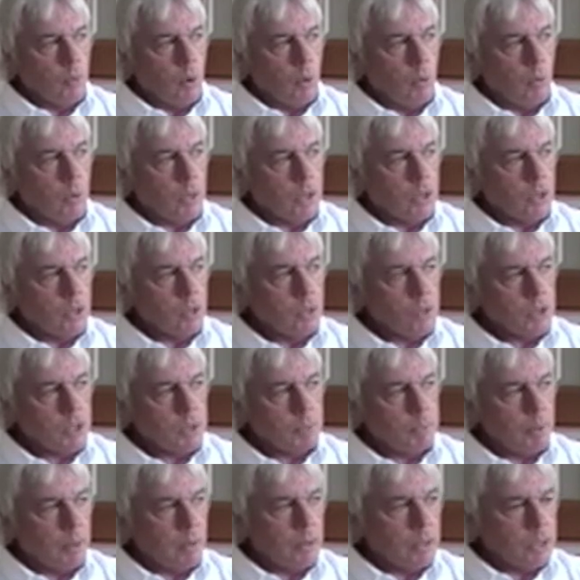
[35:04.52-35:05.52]
what we call
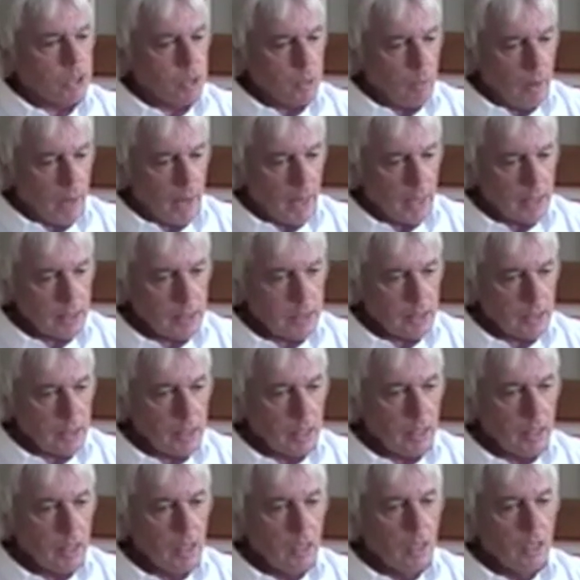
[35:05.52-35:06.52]

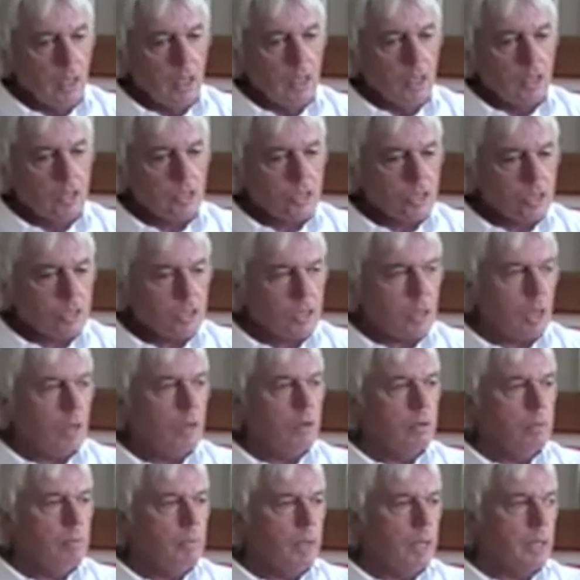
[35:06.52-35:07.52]
spirituality
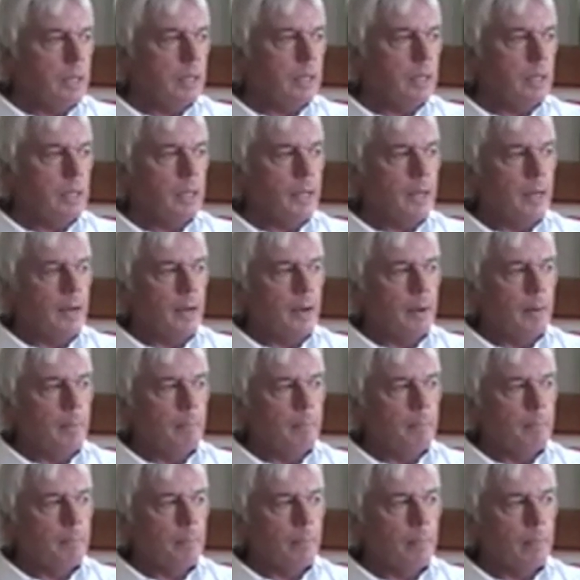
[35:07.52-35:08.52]
so many
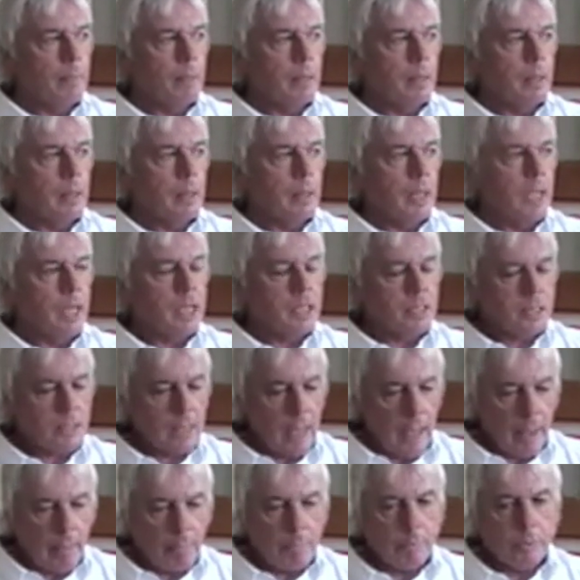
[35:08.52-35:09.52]

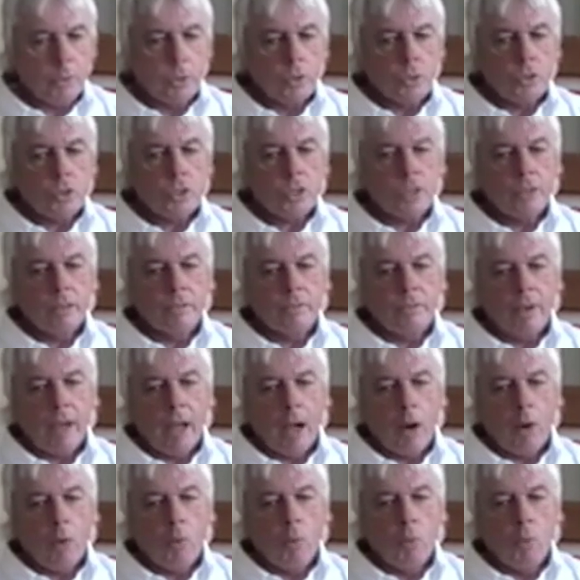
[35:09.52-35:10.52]
examples of
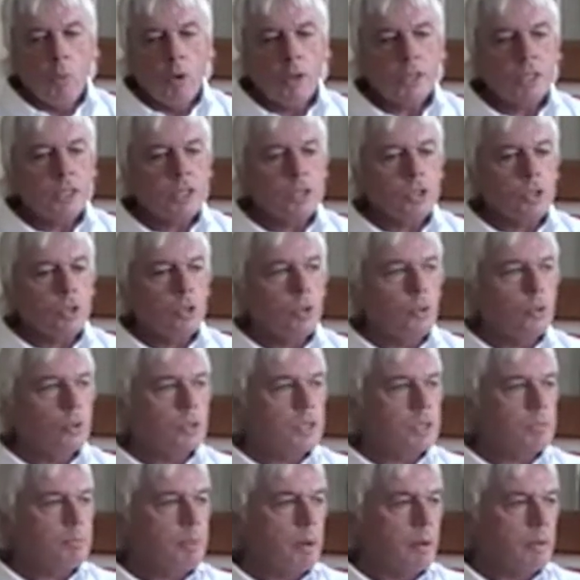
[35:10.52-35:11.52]
how what is
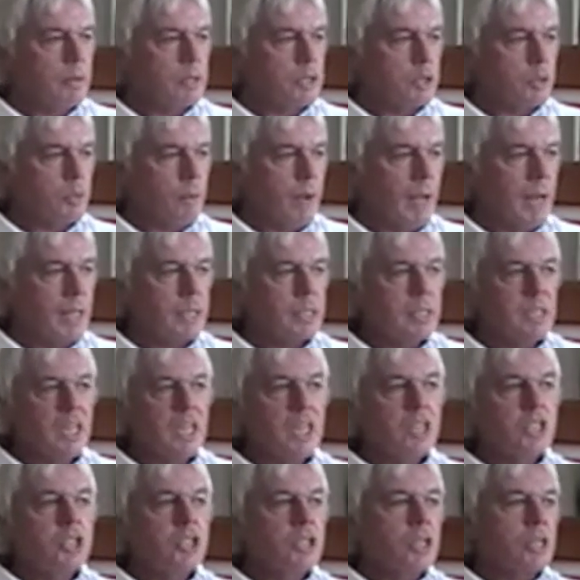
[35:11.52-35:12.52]
called
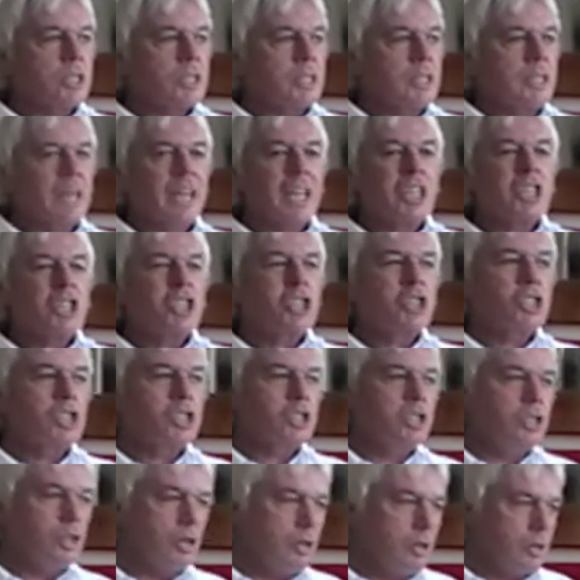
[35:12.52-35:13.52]
spirituality is just an
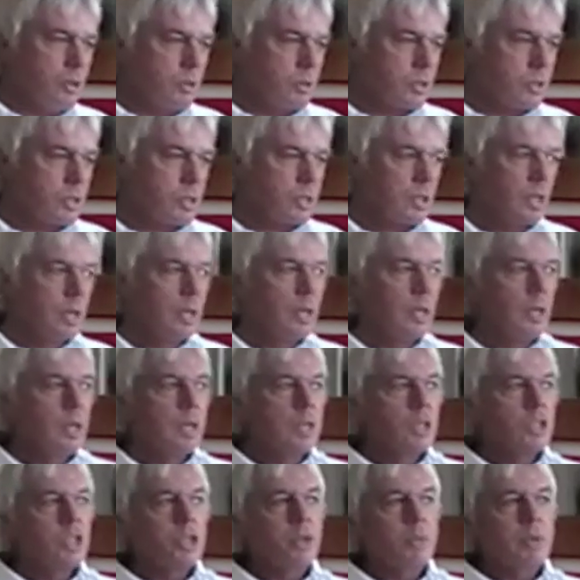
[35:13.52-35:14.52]
excuse
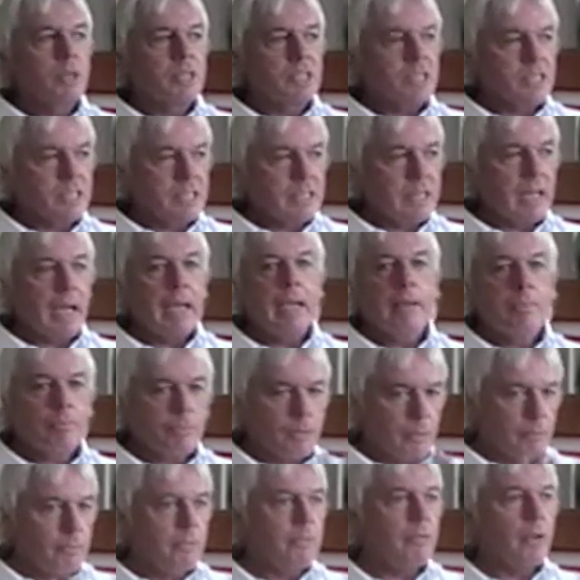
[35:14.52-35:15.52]
to escape
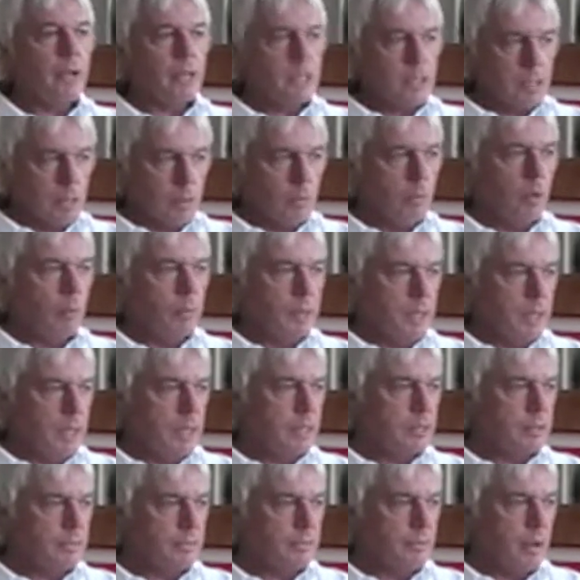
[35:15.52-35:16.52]
from facing what we
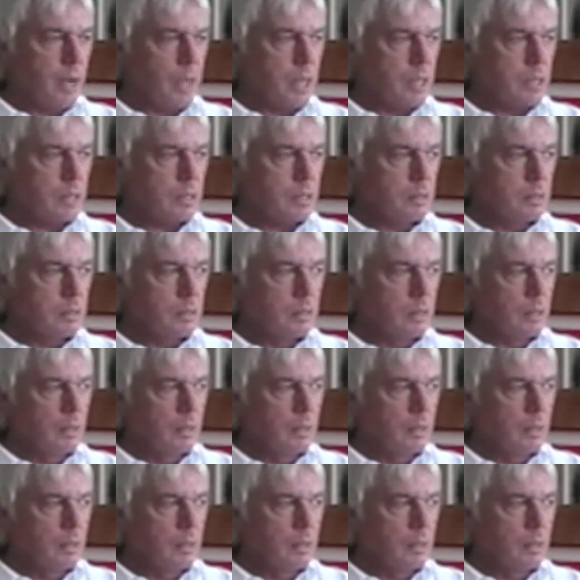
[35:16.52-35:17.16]
need to face.